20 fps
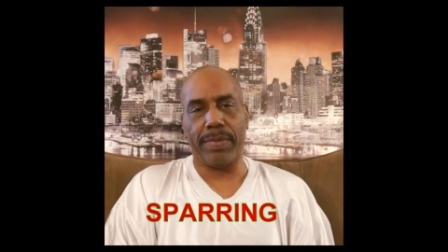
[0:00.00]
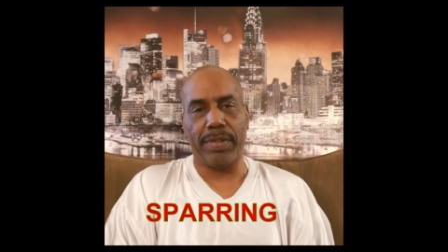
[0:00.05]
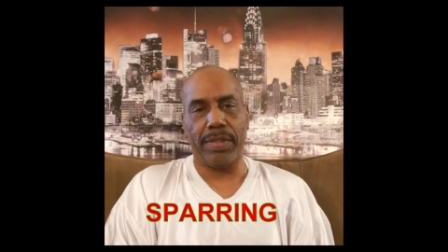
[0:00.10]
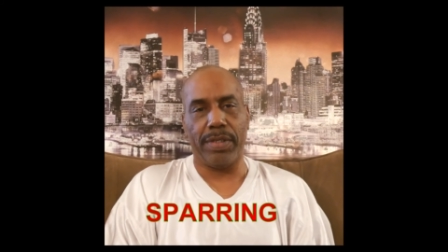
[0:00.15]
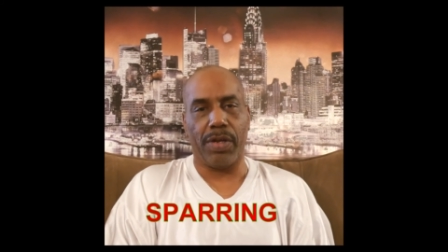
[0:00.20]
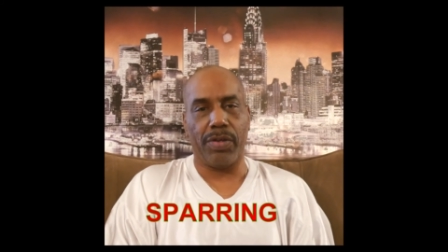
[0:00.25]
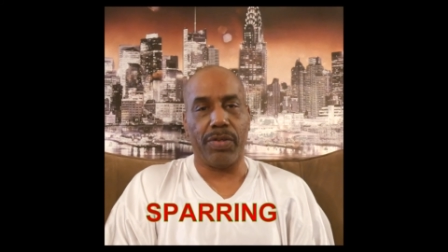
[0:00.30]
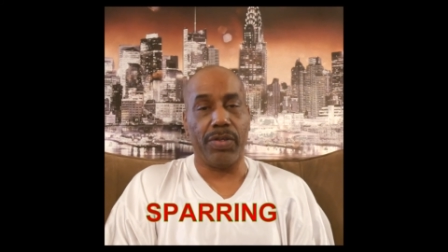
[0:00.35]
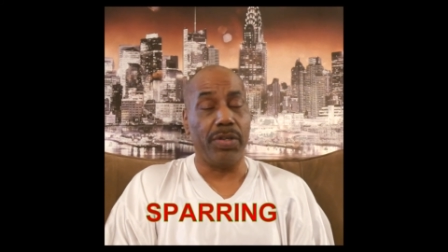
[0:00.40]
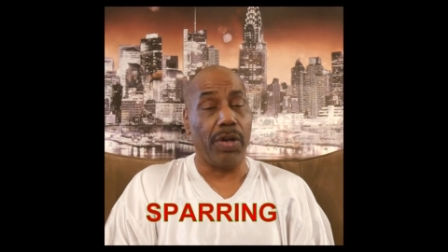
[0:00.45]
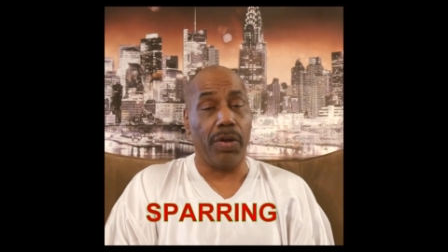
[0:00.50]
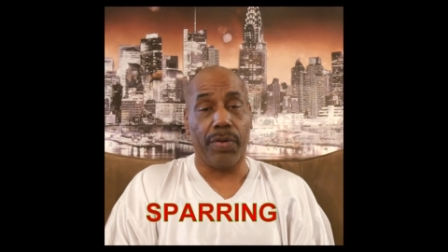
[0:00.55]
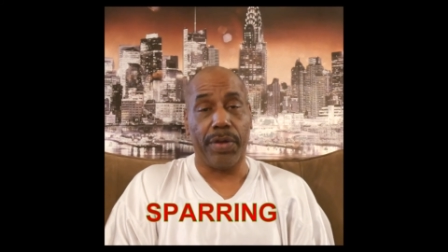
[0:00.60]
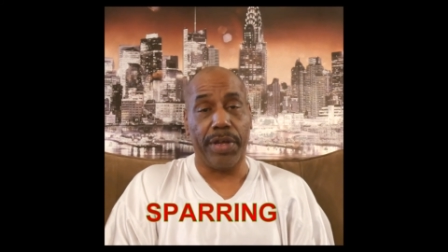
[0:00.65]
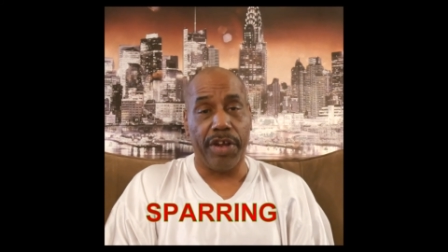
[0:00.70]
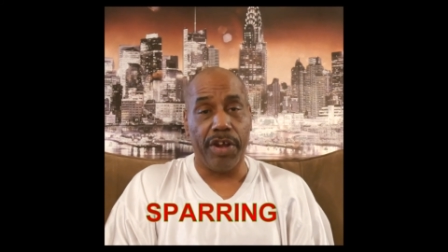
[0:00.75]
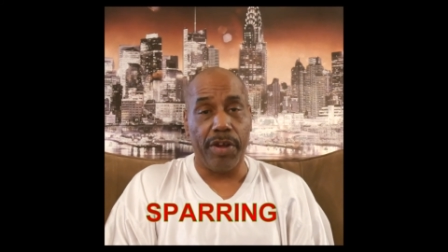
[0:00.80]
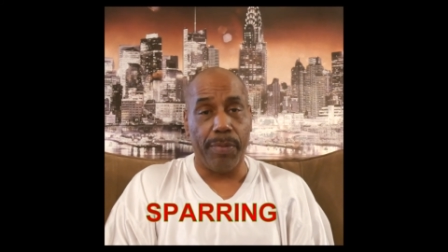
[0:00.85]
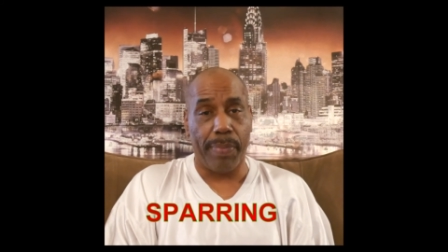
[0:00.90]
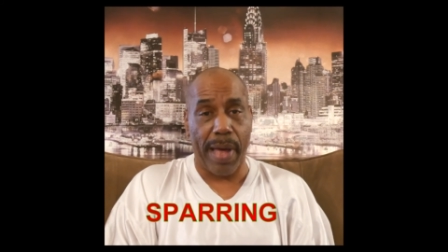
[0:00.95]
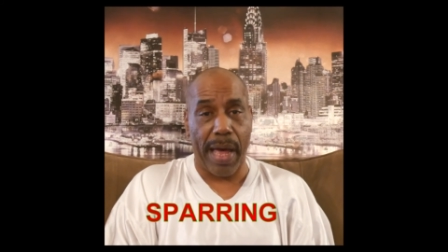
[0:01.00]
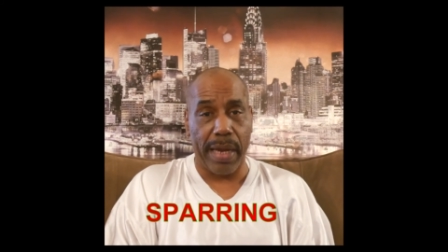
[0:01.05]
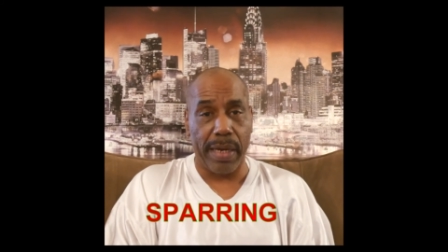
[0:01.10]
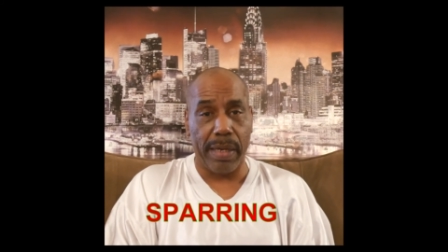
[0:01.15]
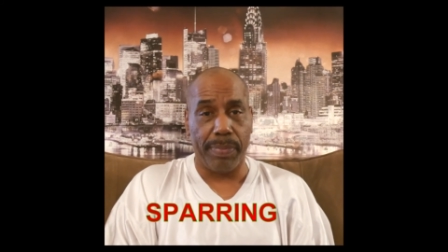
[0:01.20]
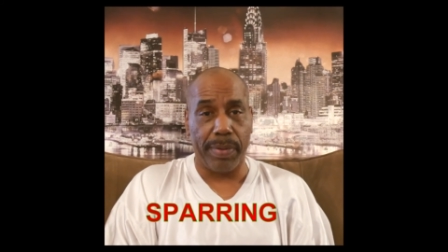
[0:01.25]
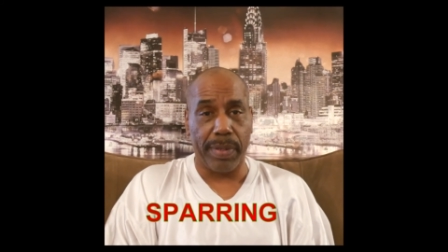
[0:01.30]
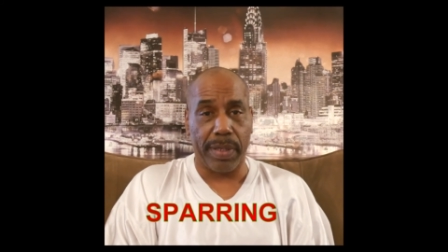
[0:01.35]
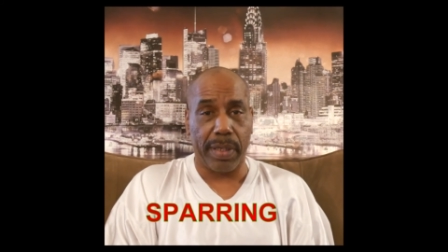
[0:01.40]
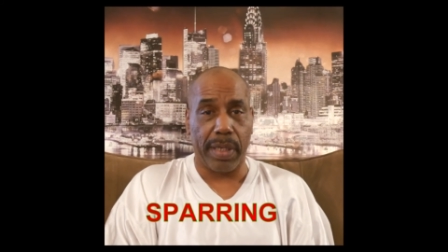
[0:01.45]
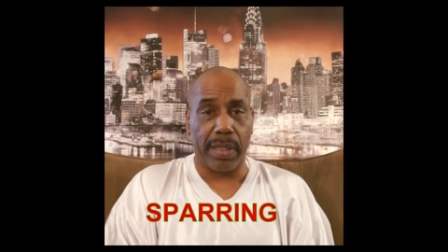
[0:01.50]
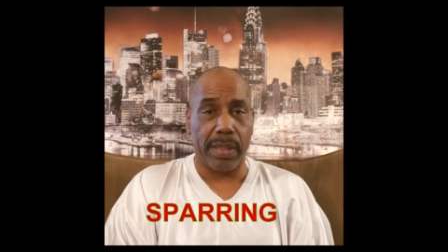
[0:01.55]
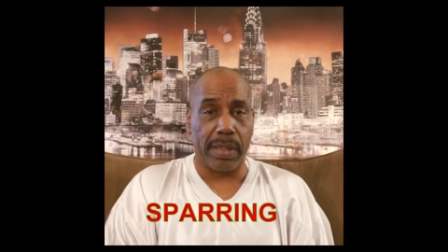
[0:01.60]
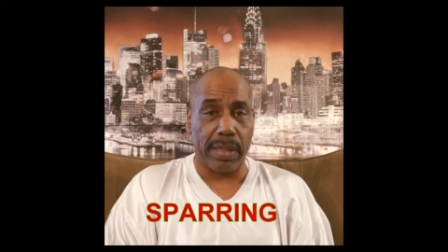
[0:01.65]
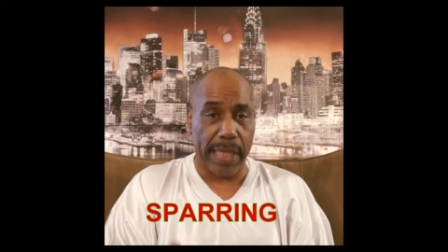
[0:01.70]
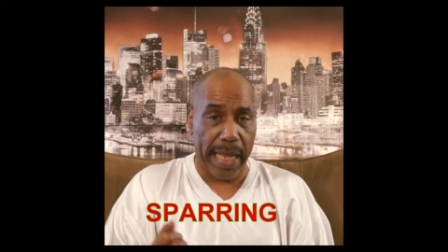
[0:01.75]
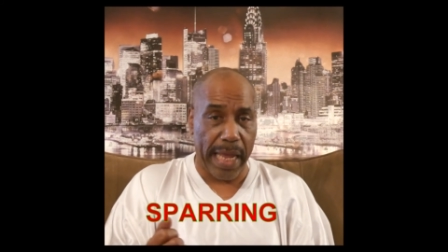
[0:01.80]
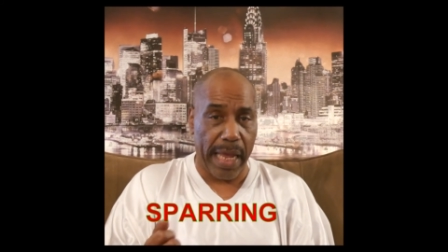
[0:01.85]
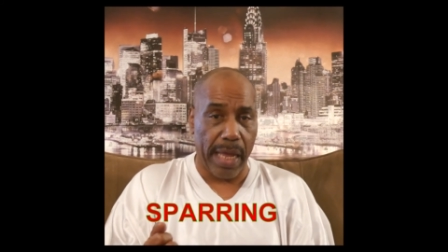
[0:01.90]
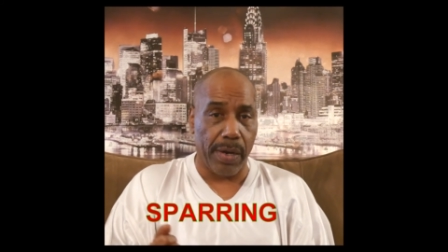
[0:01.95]
You know, you don't hear about it because
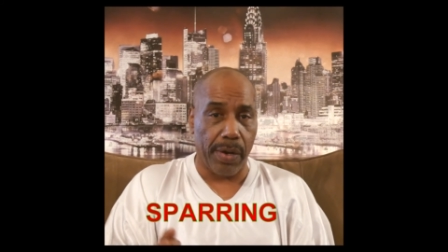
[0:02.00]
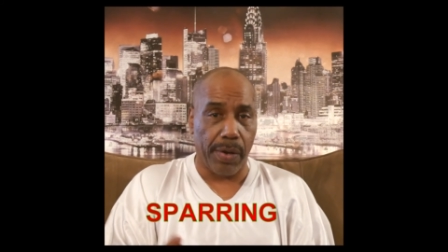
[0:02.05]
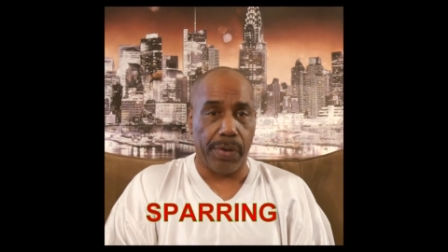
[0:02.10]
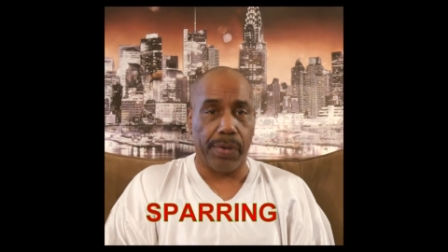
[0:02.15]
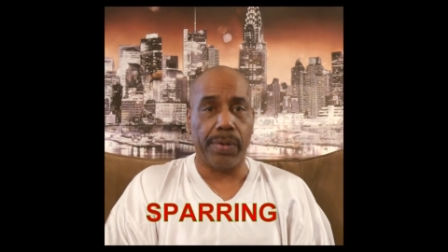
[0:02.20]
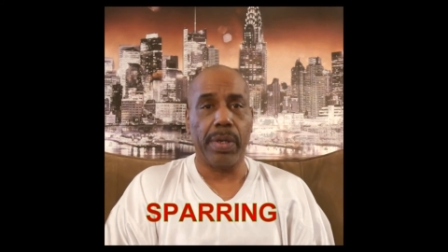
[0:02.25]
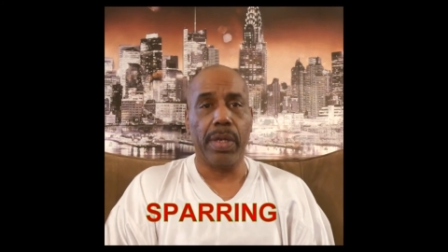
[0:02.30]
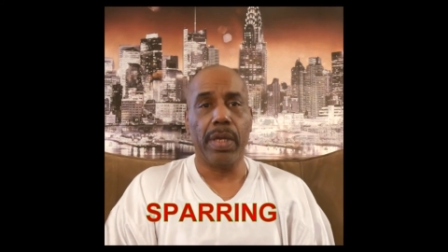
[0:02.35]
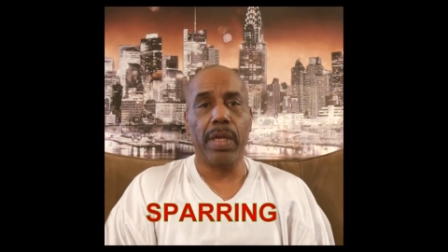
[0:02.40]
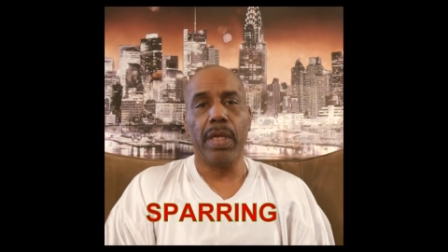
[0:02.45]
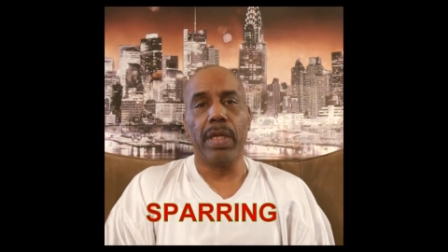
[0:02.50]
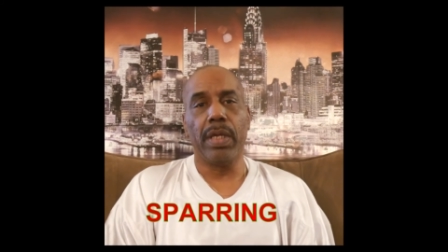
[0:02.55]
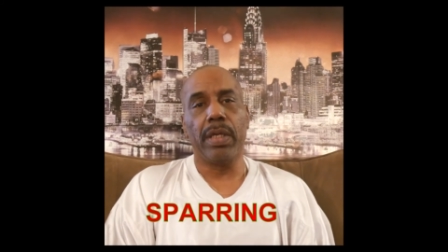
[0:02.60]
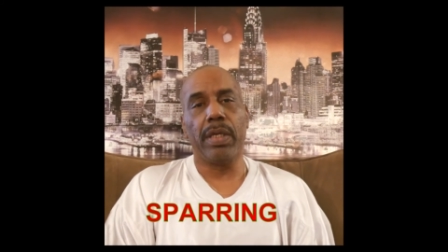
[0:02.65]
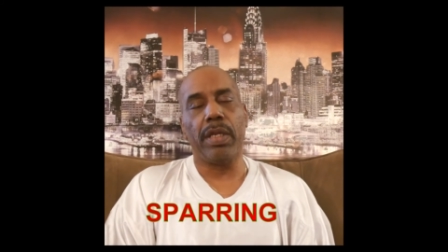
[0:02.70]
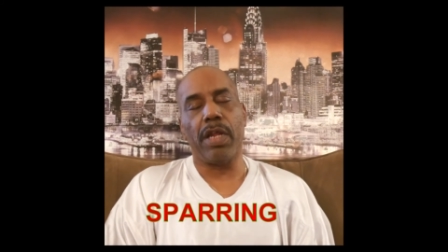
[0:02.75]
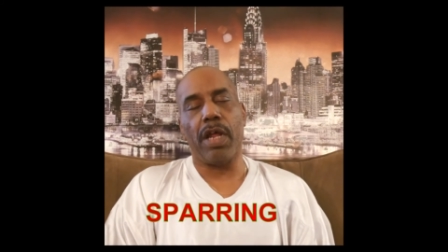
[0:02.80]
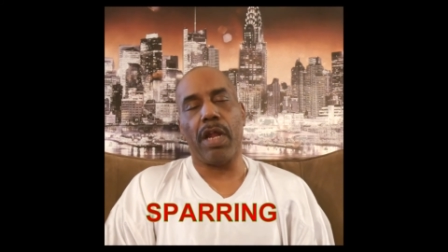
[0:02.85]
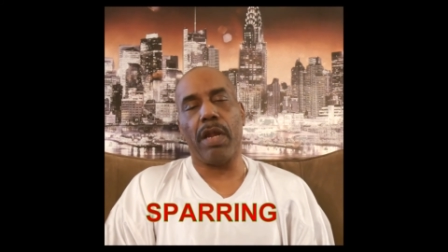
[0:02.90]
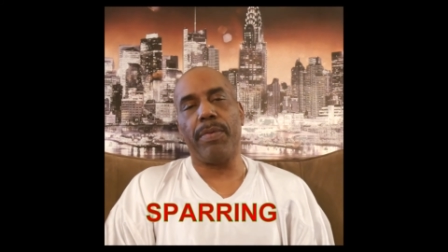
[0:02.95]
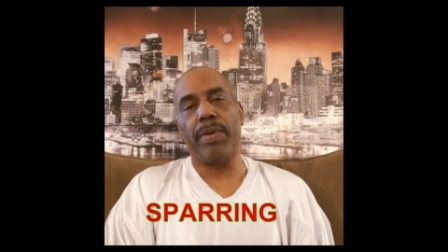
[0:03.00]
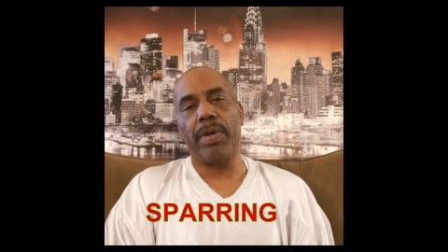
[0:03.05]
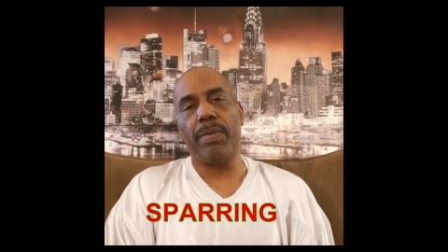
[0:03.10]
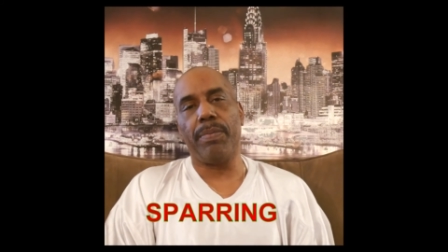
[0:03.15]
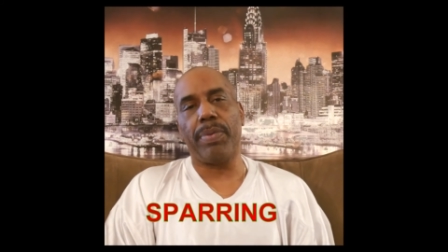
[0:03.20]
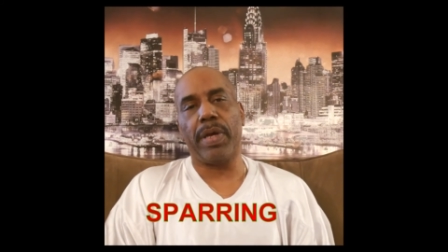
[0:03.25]
his hand hurt. You know what I mean?